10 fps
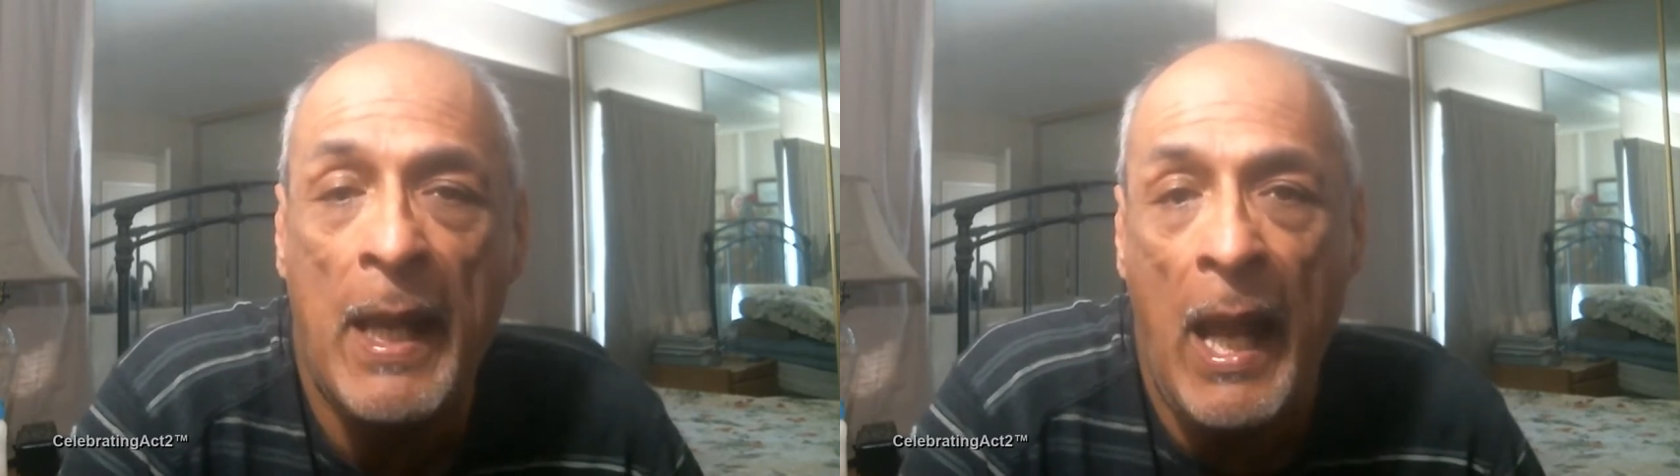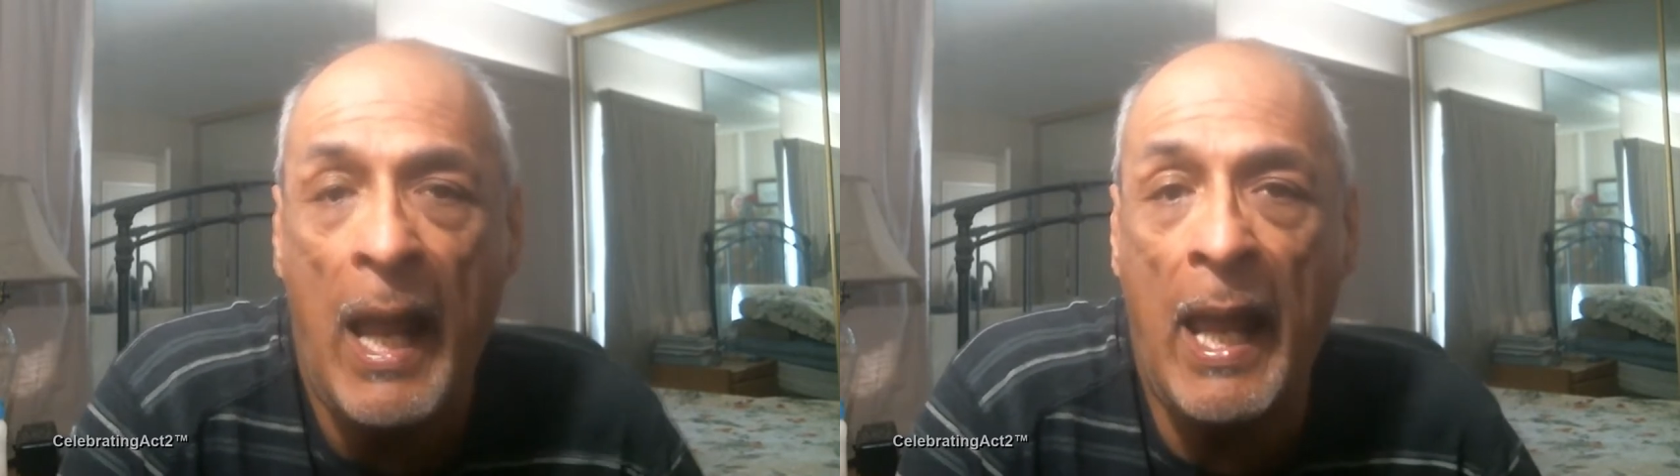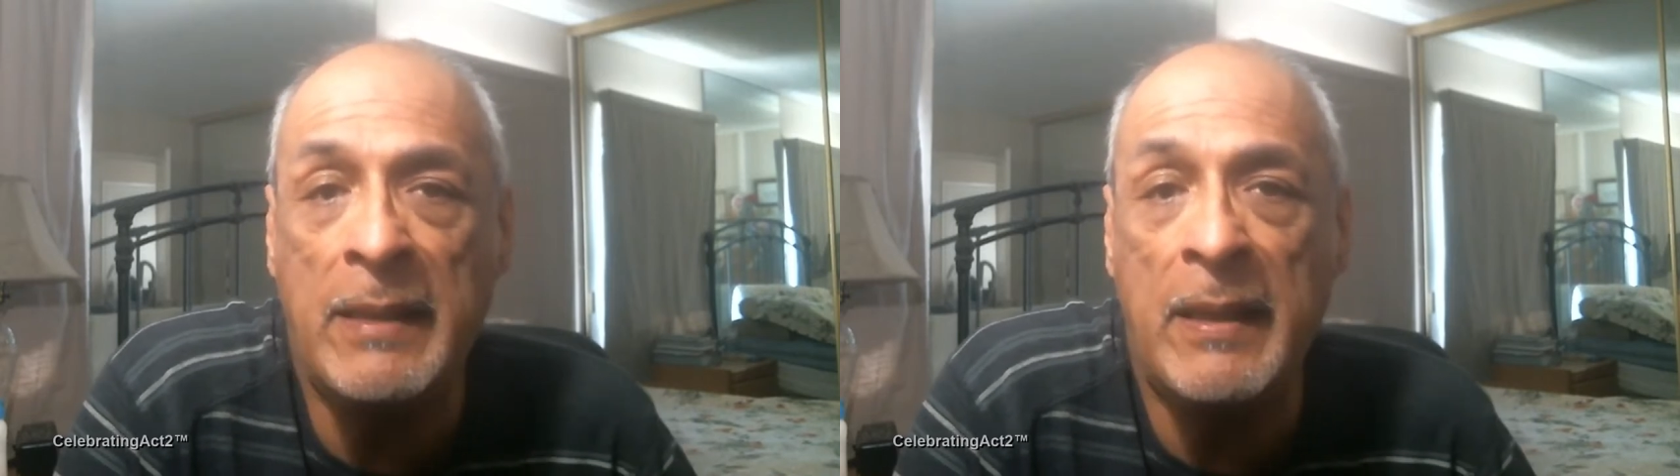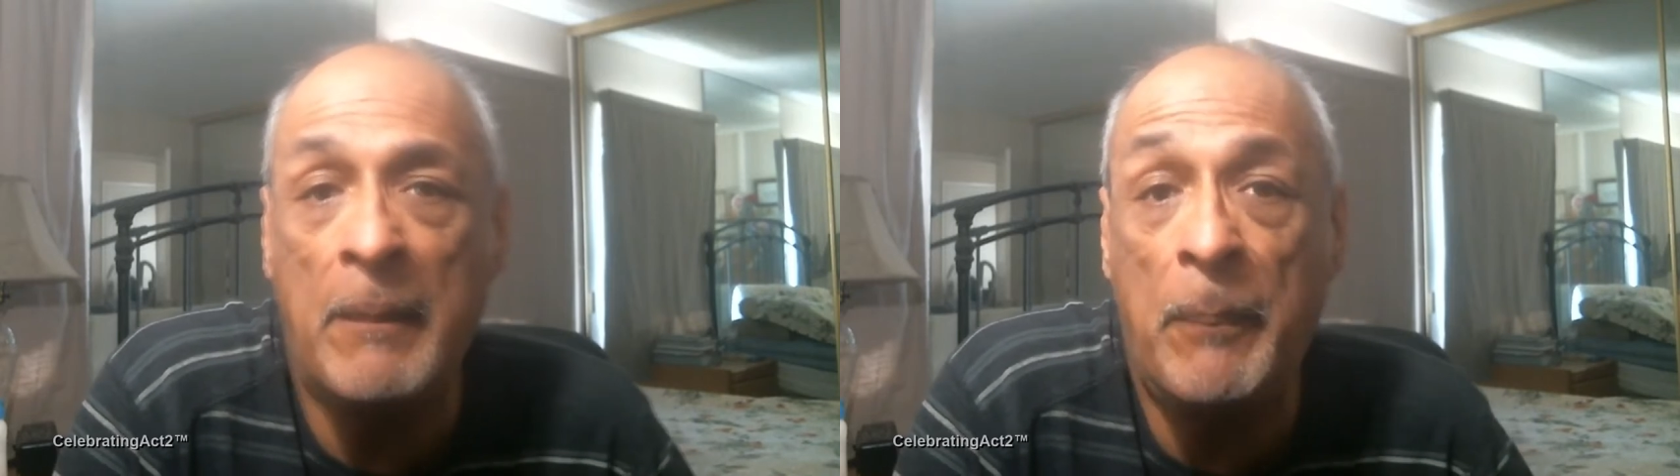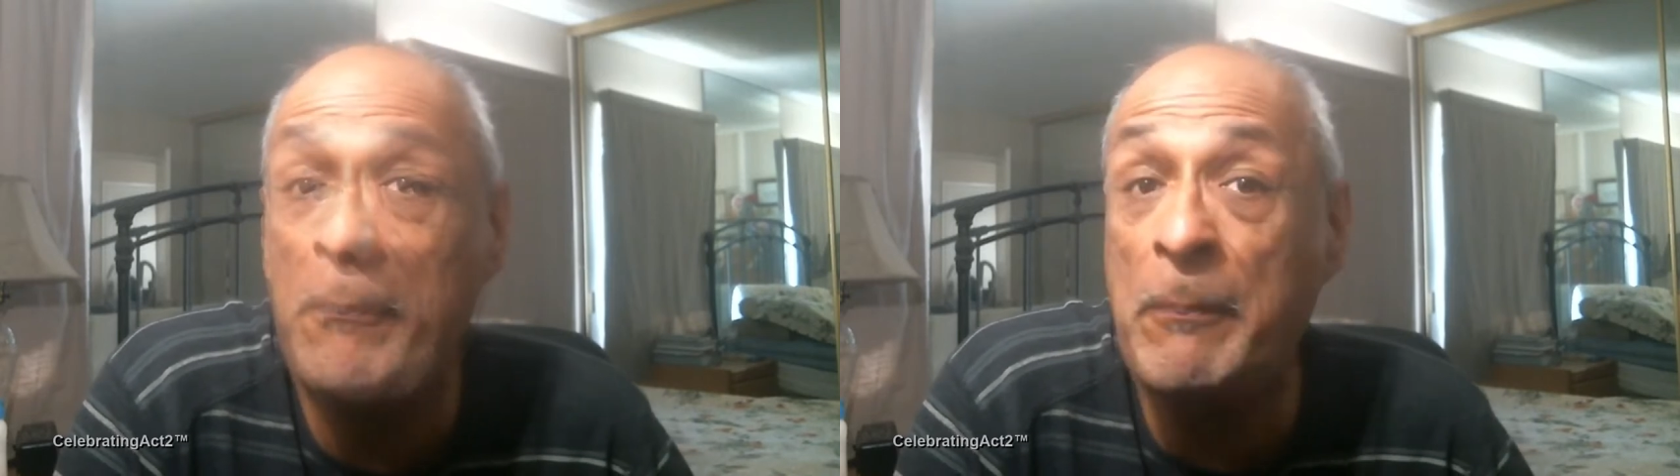Yep.
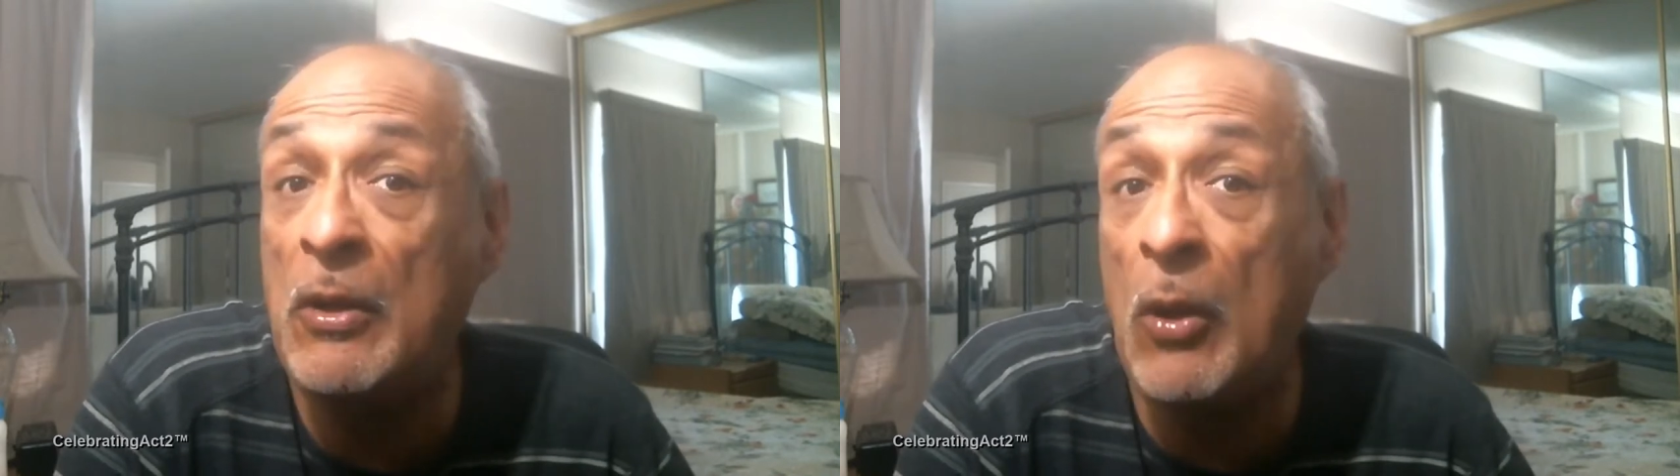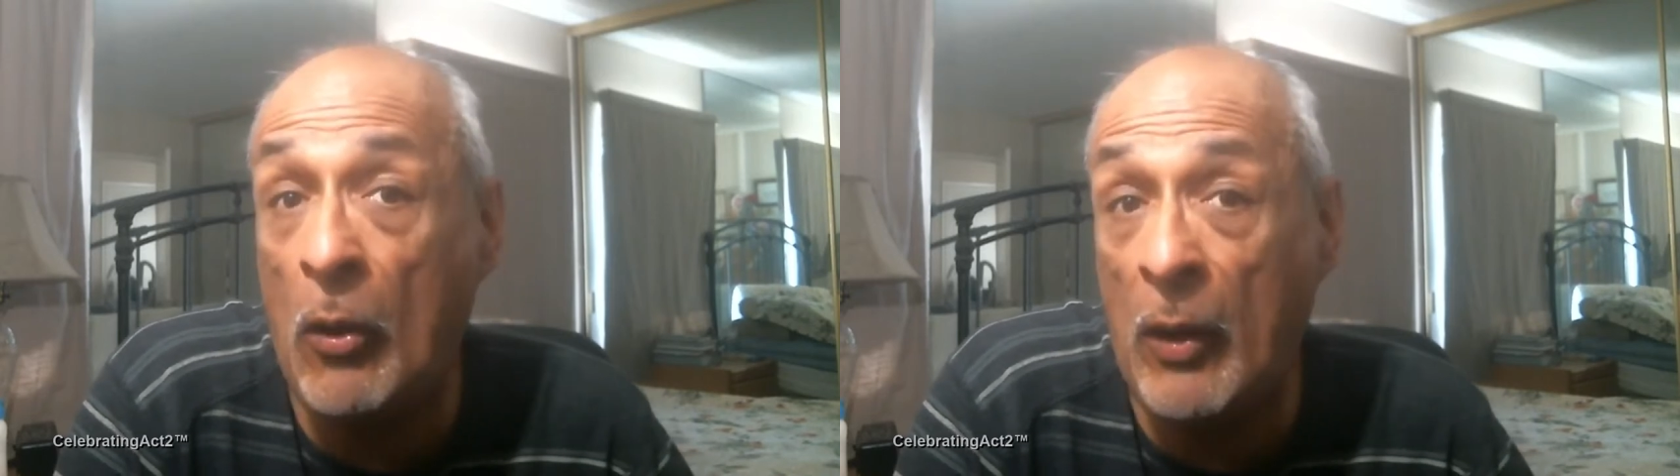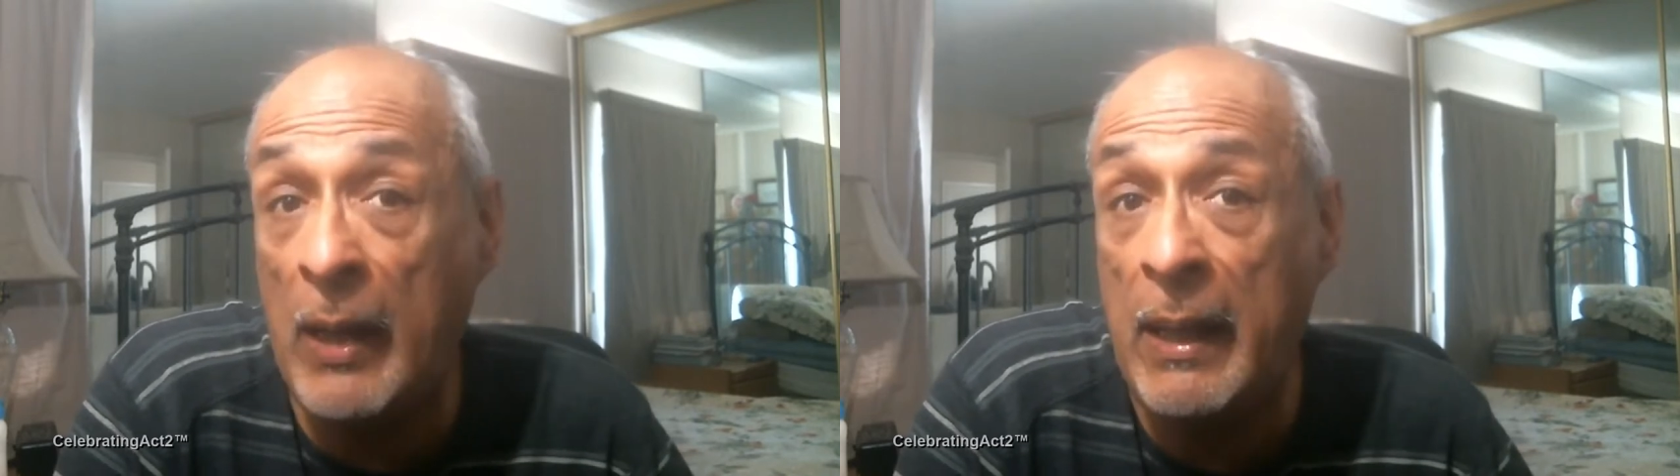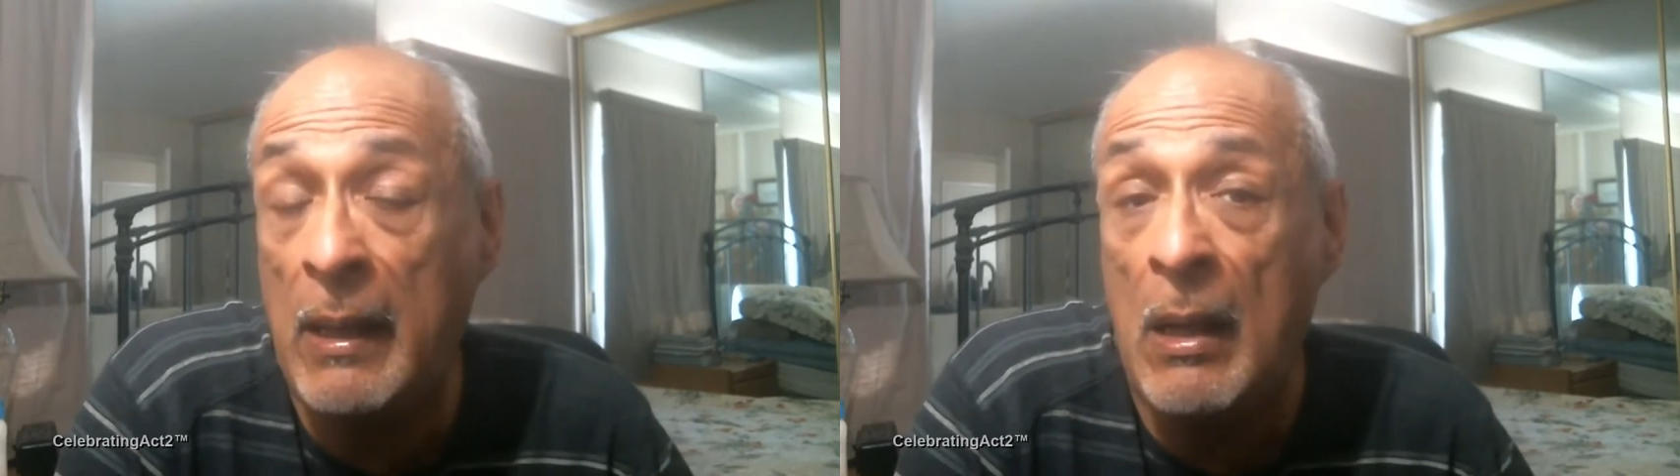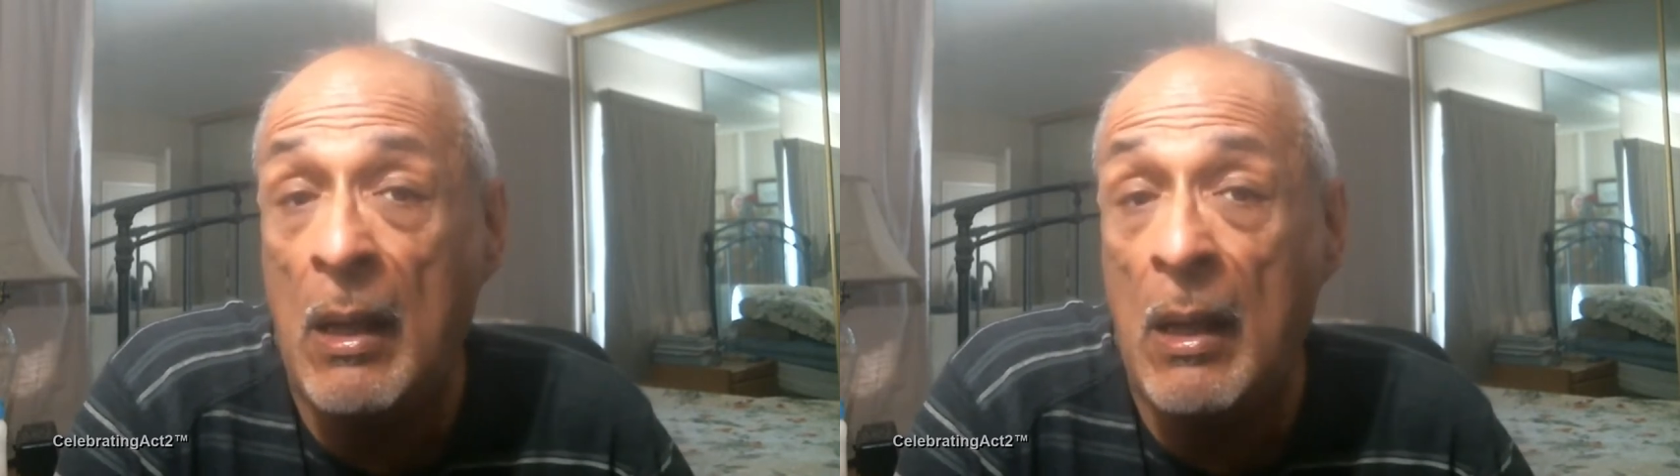And Piper Laurie,